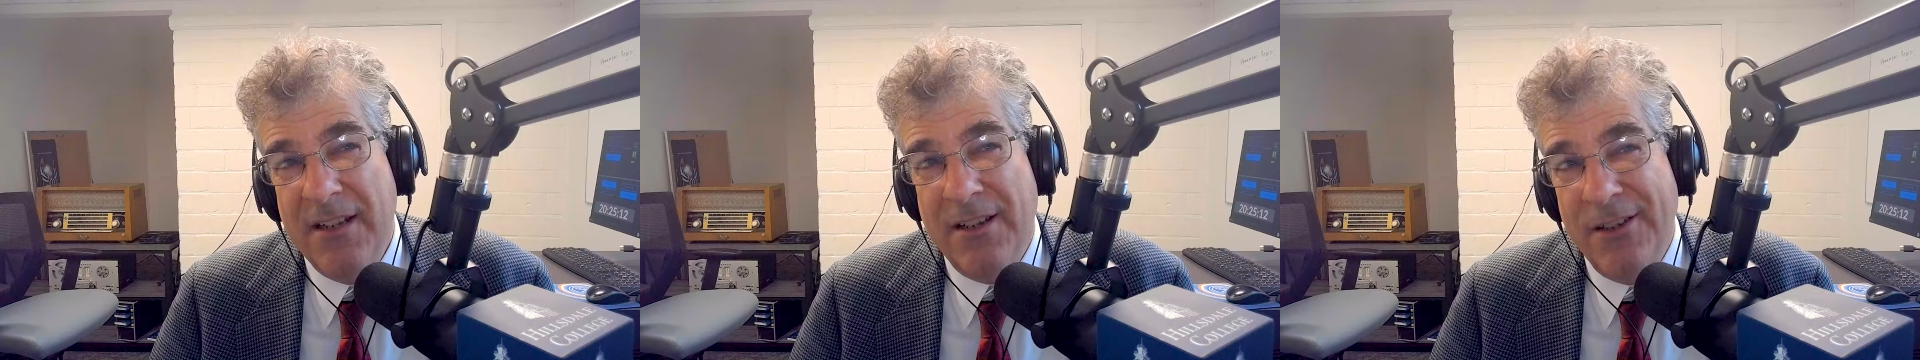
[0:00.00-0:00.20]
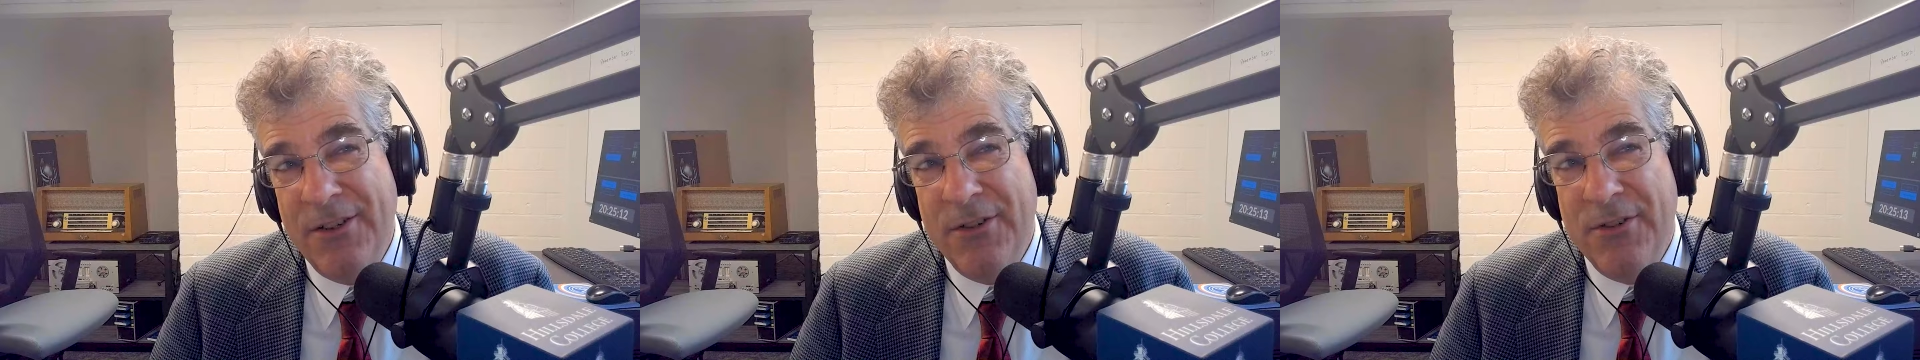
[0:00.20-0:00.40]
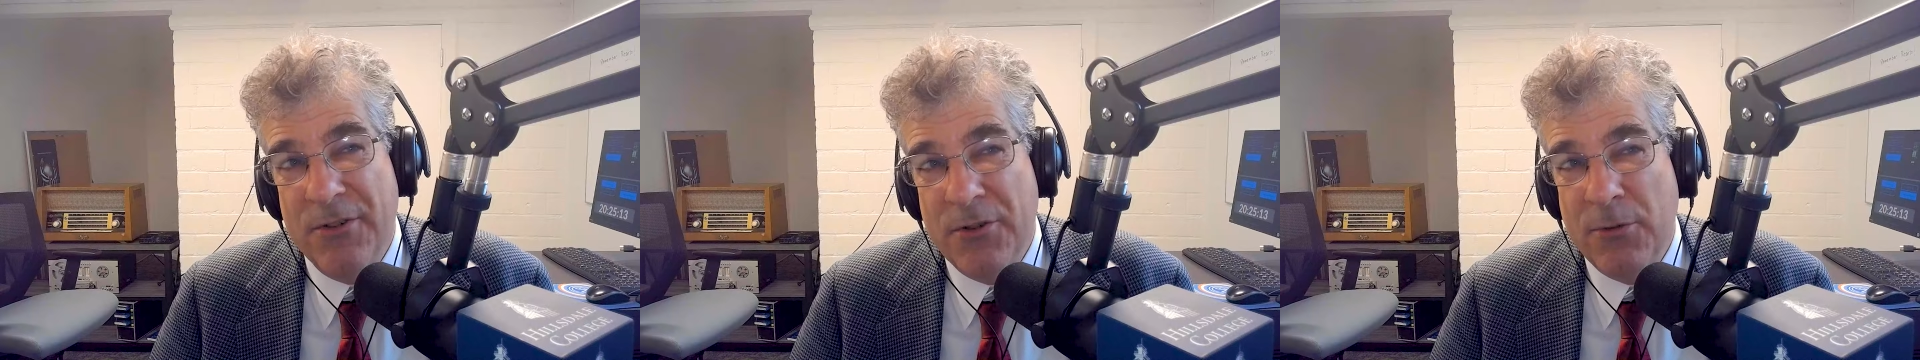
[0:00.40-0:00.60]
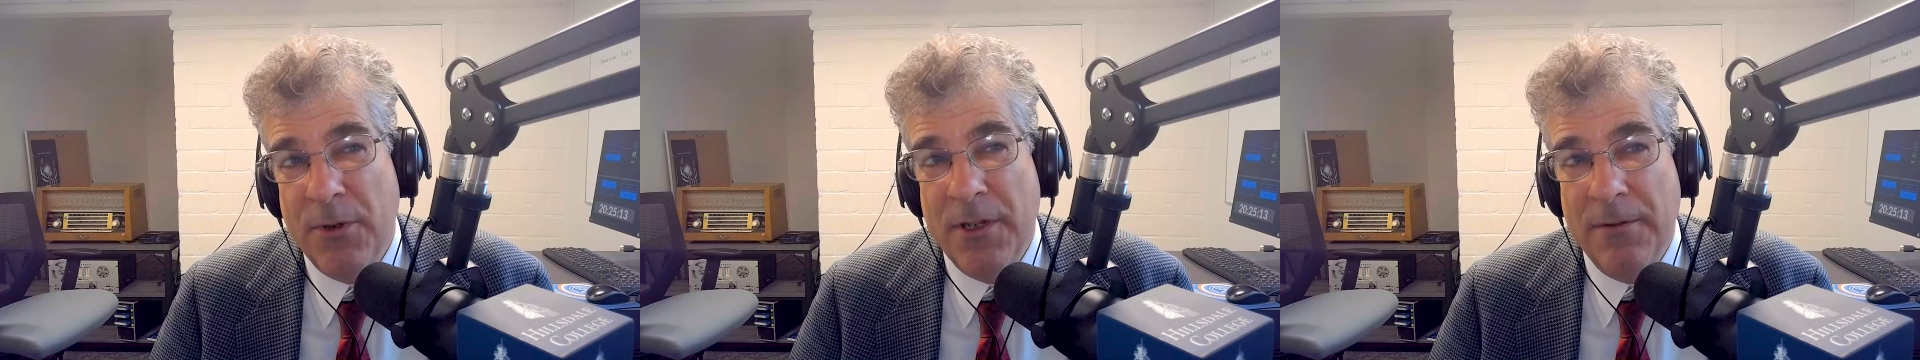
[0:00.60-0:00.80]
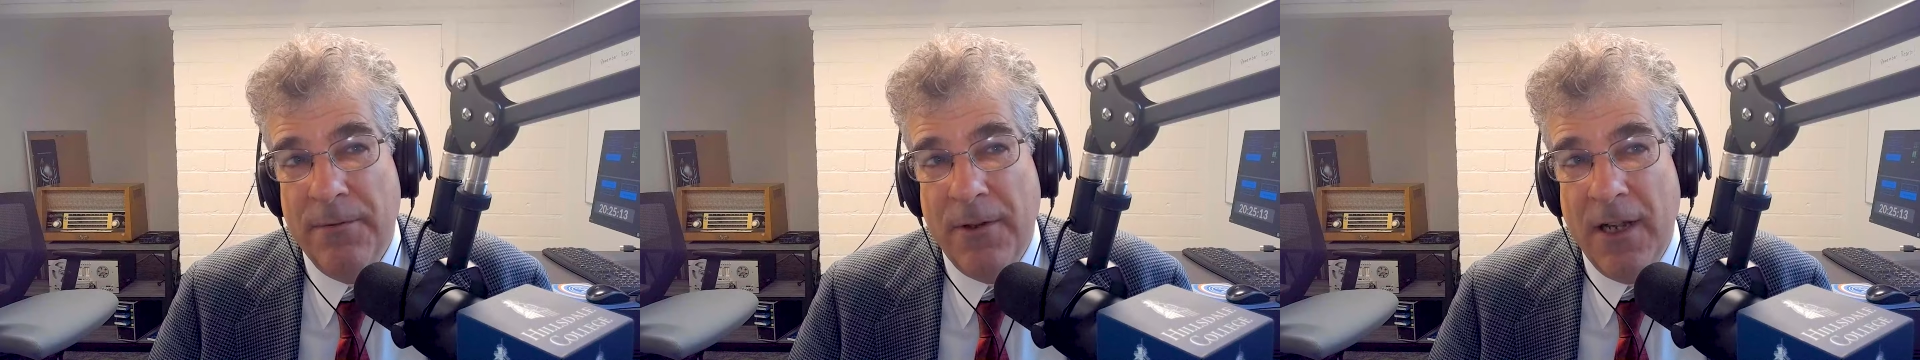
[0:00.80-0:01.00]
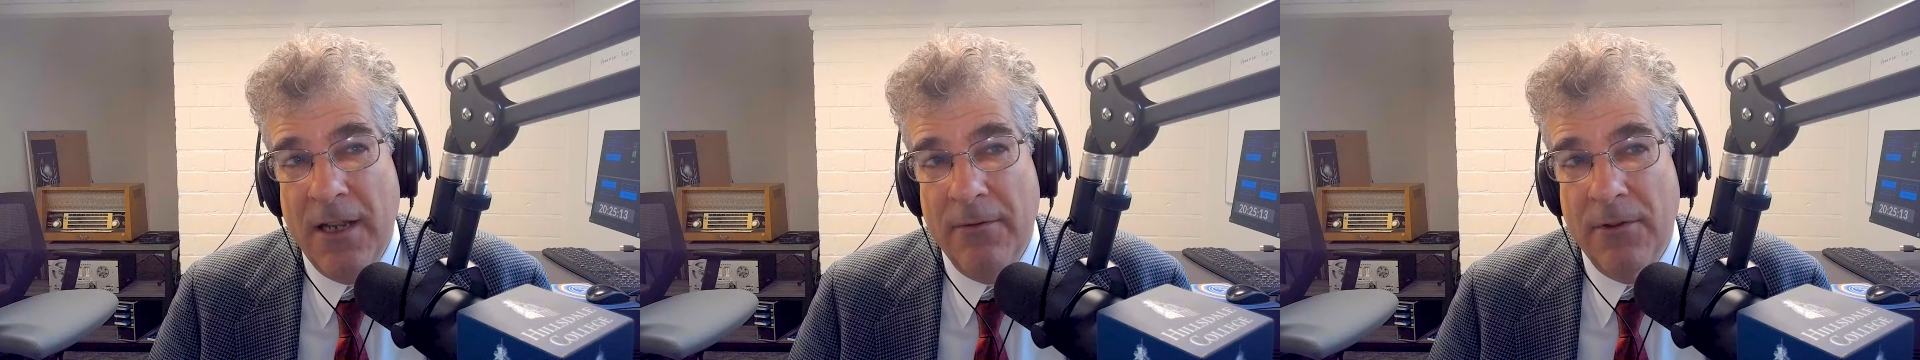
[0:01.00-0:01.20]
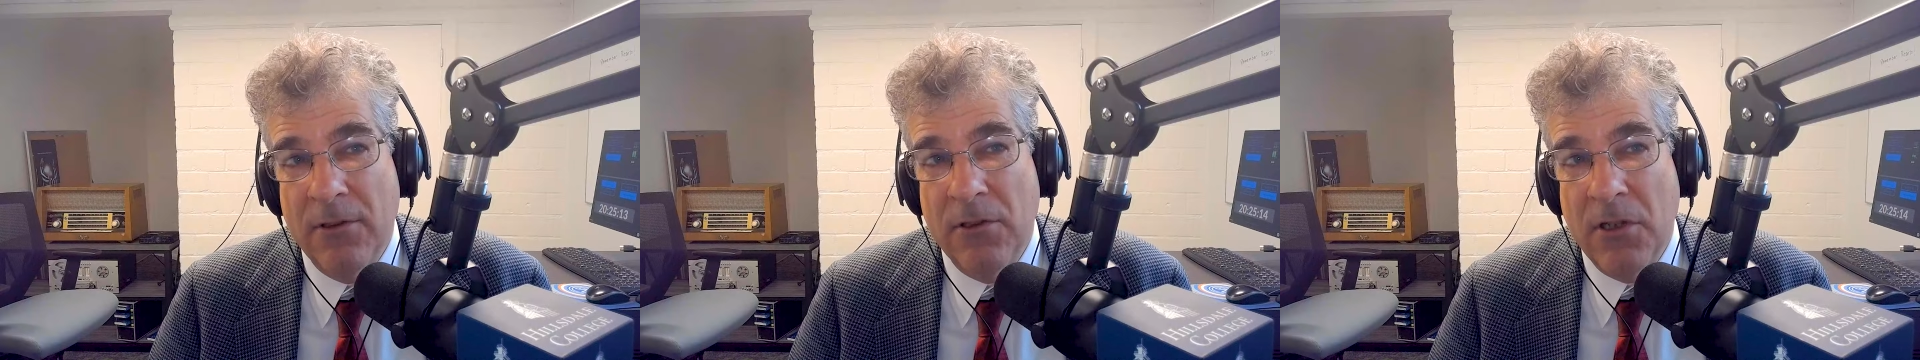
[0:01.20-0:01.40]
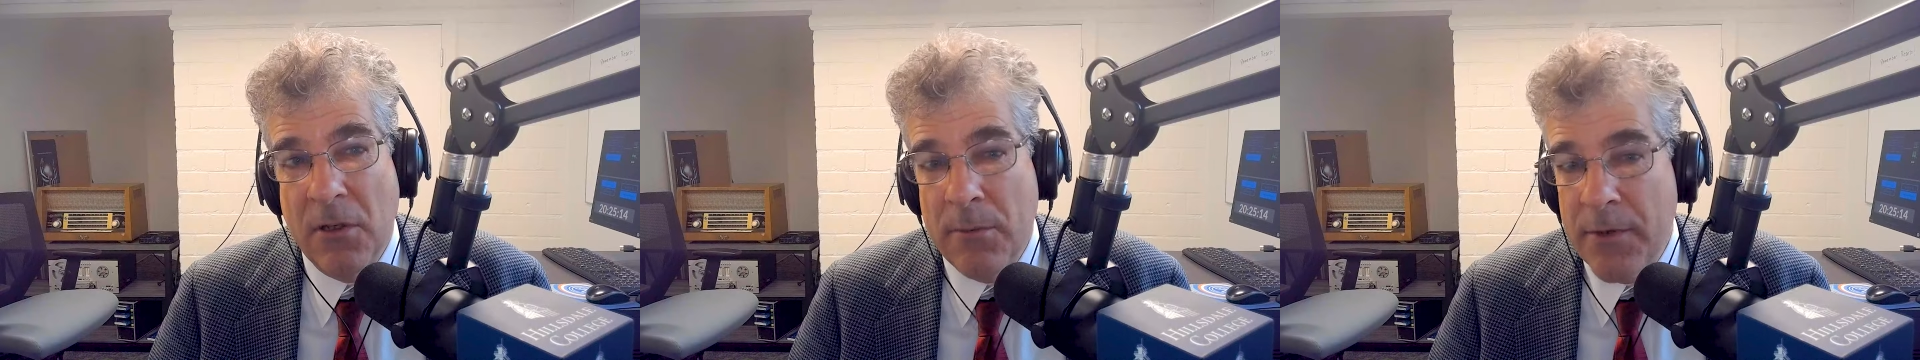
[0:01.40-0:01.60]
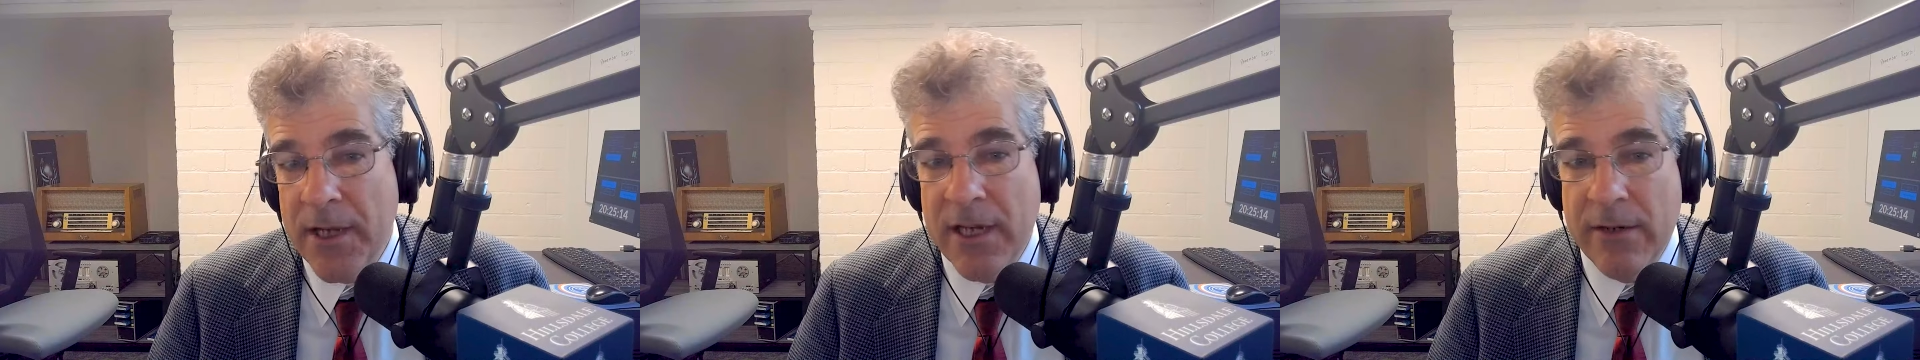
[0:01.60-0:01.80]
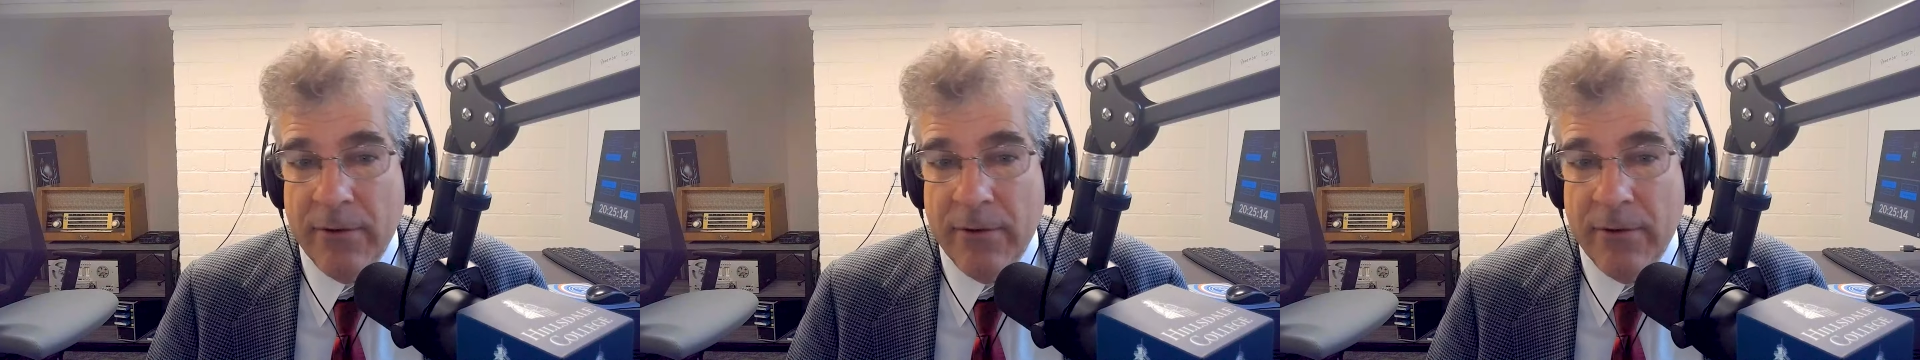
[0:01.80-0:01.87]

125 alumni